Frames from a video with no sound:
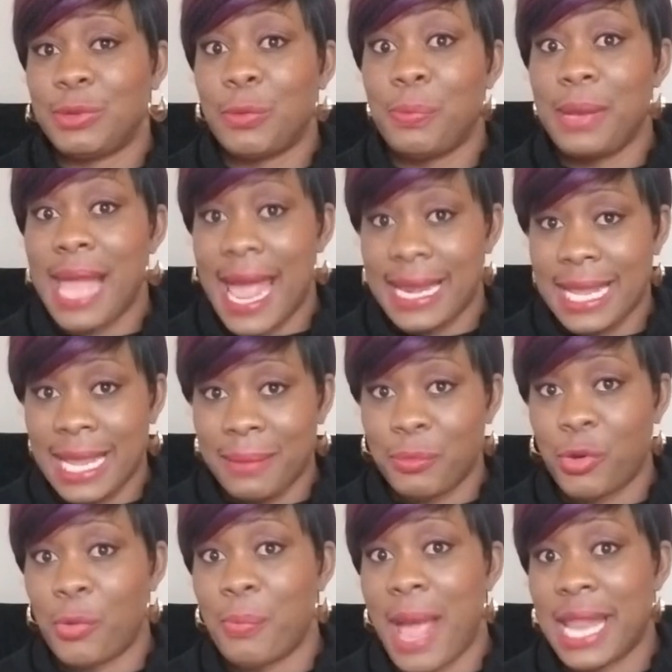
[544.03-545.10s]
planning,
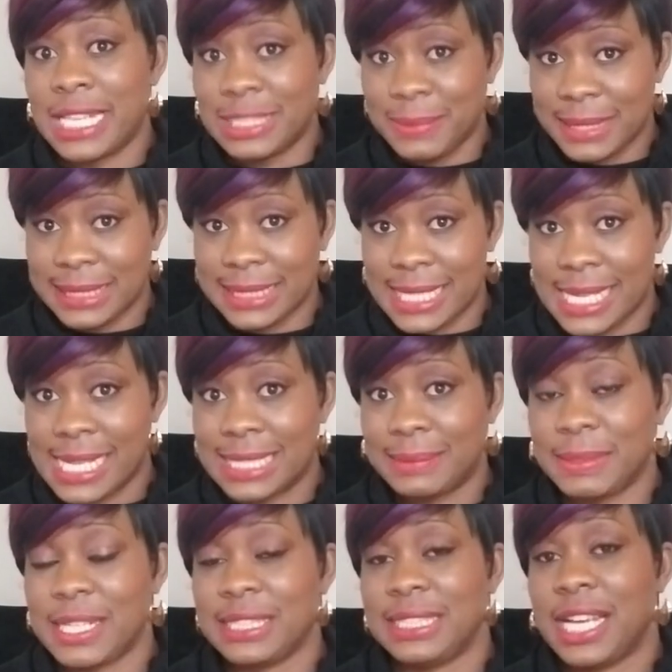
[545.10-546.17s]
more management skills
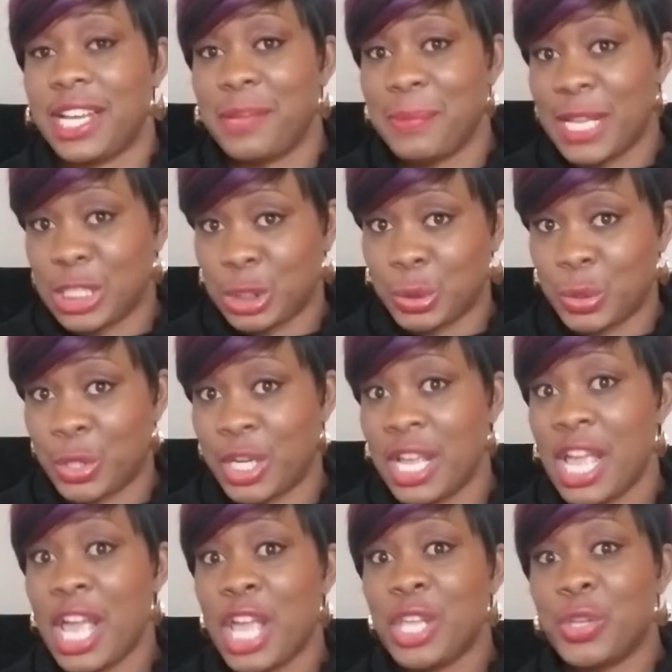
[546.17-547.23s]
because you got to make sure
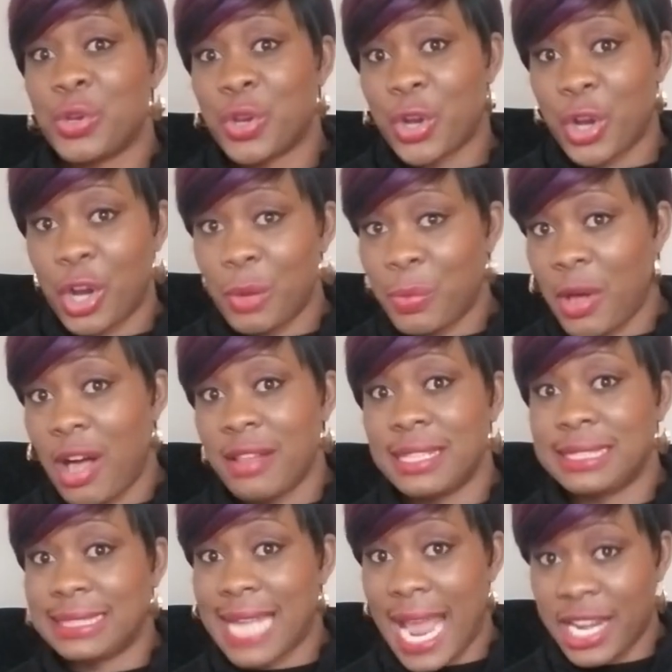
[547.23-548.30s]
you curb all
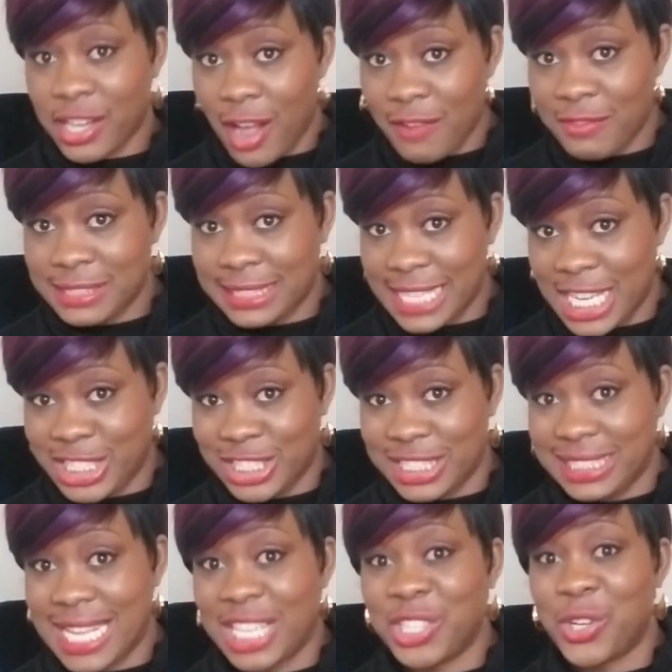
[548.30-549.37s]
the side
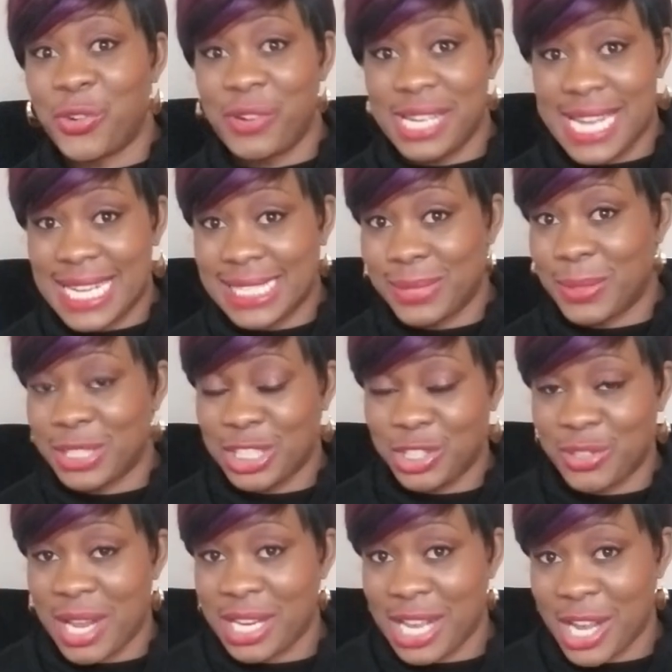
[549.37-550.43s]
conversations that don't relate to what you're
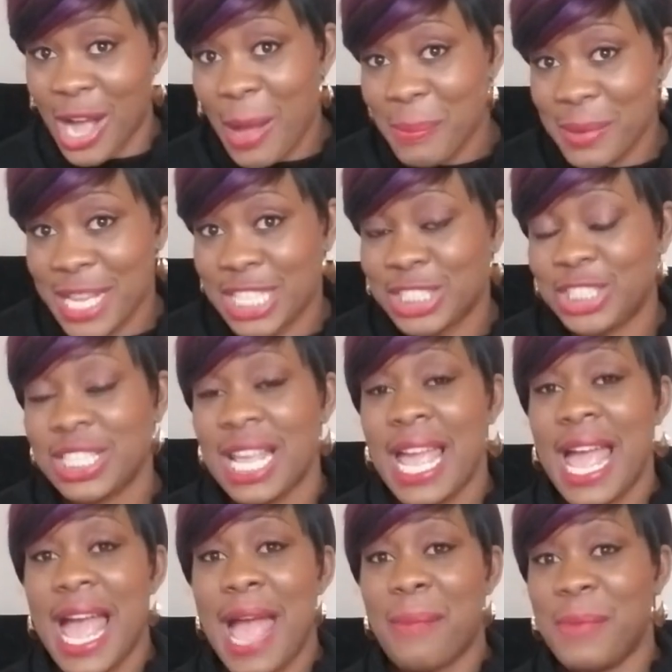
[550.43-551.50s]
trying to accomplish,
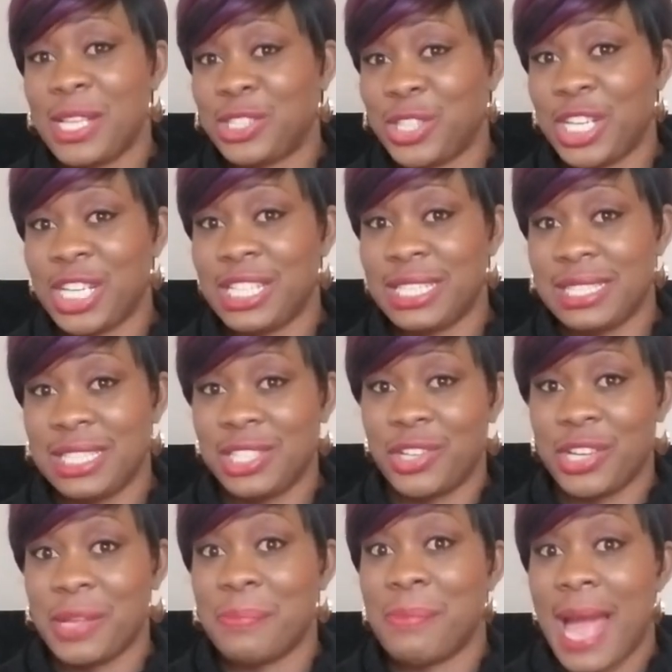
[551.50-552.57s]
and make sure you, you know
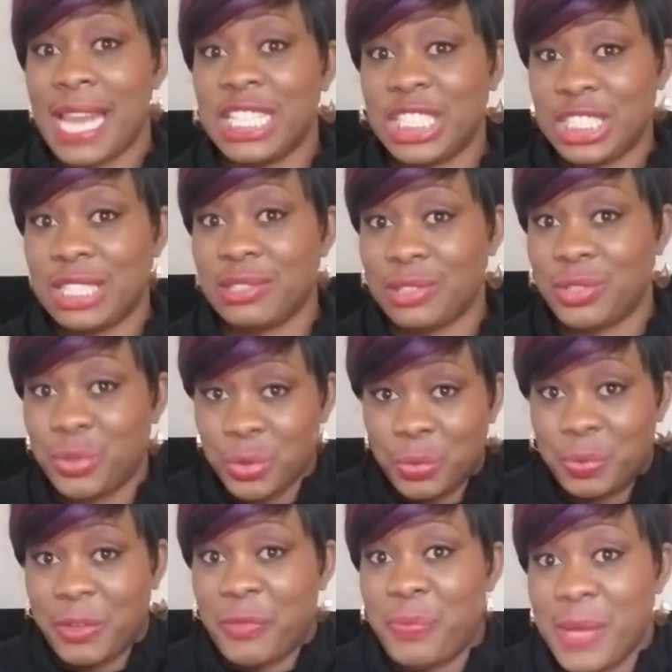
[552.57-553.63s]
you manage the
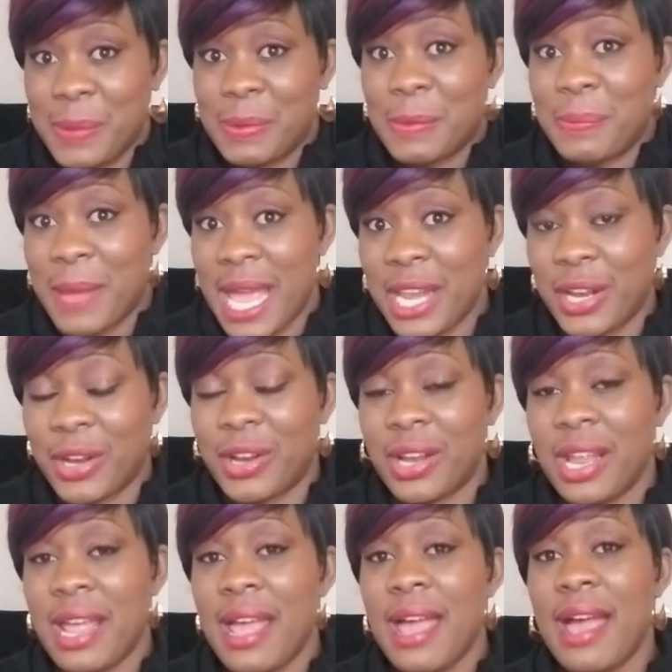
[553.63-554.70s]
group of people better.
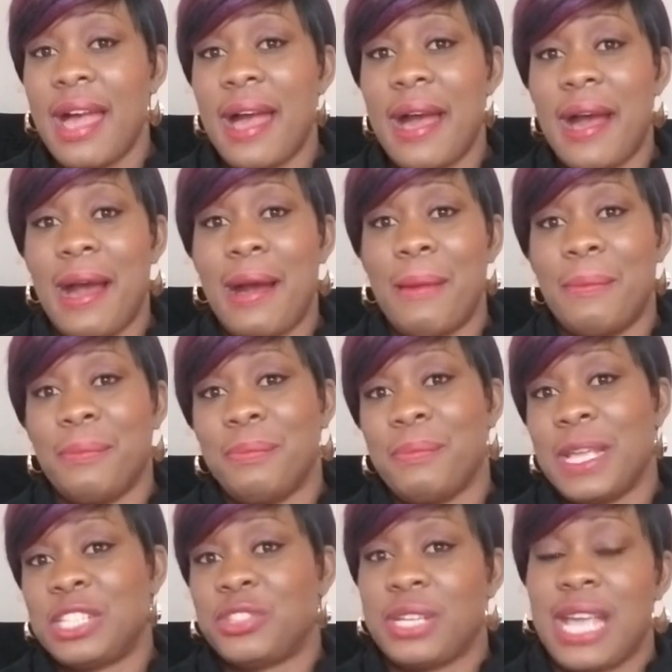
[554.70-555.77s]
Um,
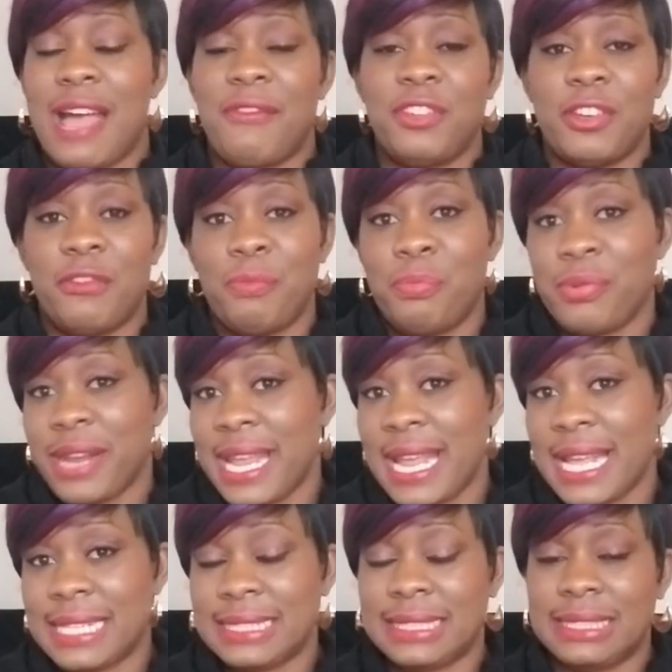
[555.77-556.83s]
make sure you have enough
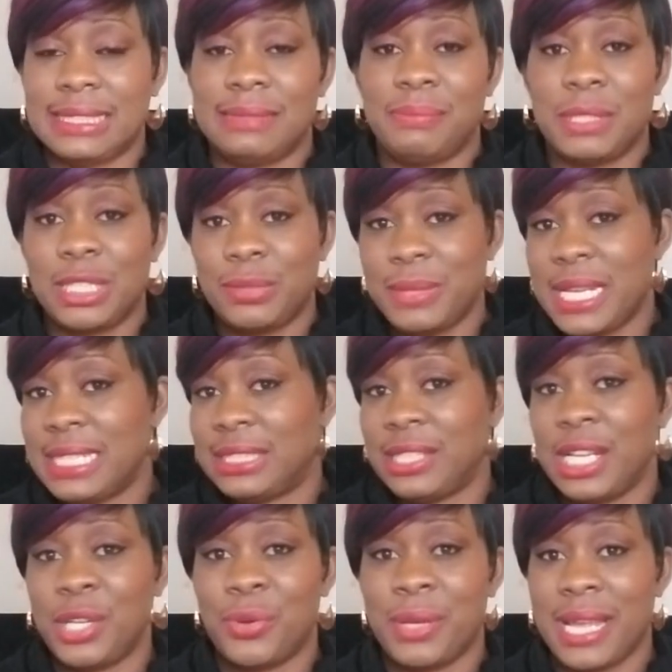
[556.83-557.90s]
breaks between so
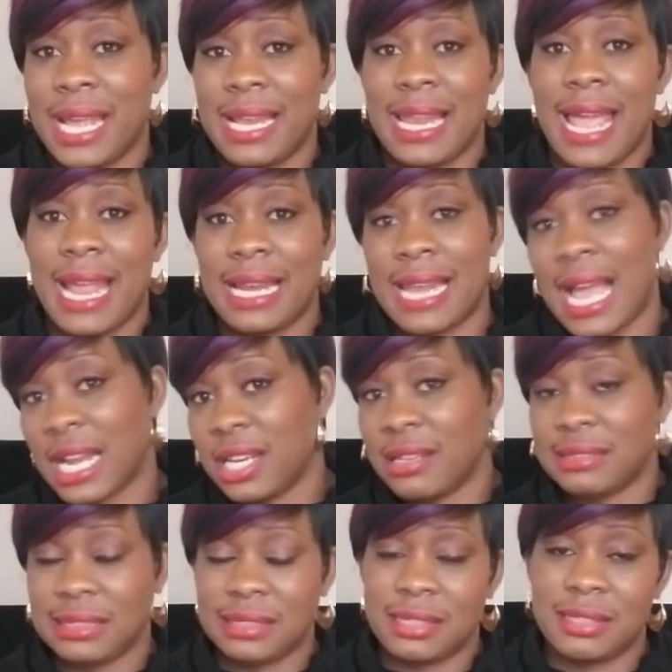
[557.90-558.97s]
they don't get like
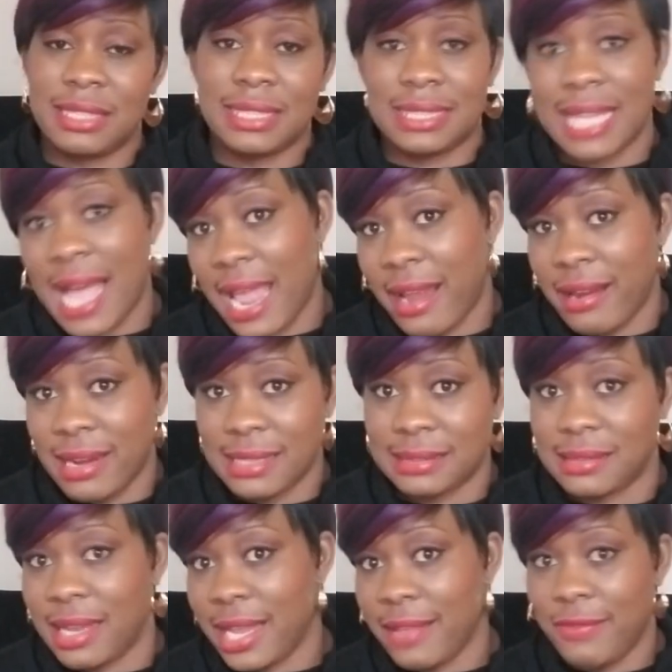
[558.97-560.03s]
lackluster and tired and
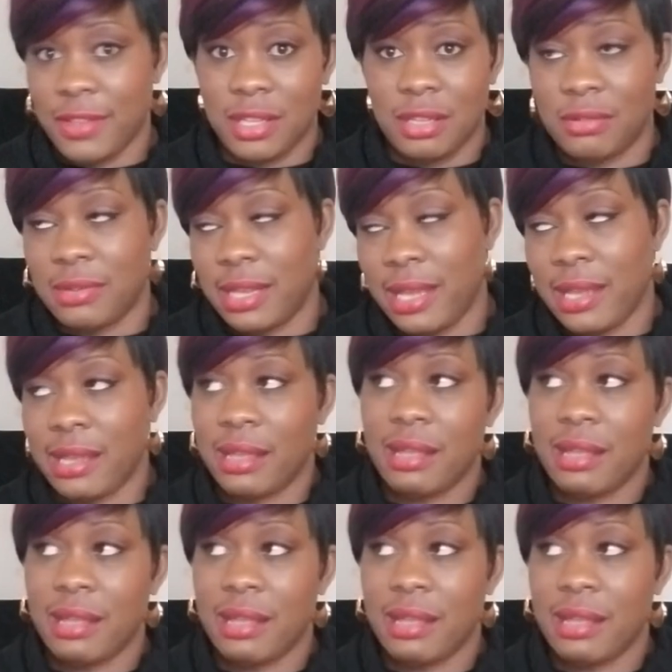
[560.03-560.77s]
start giving you like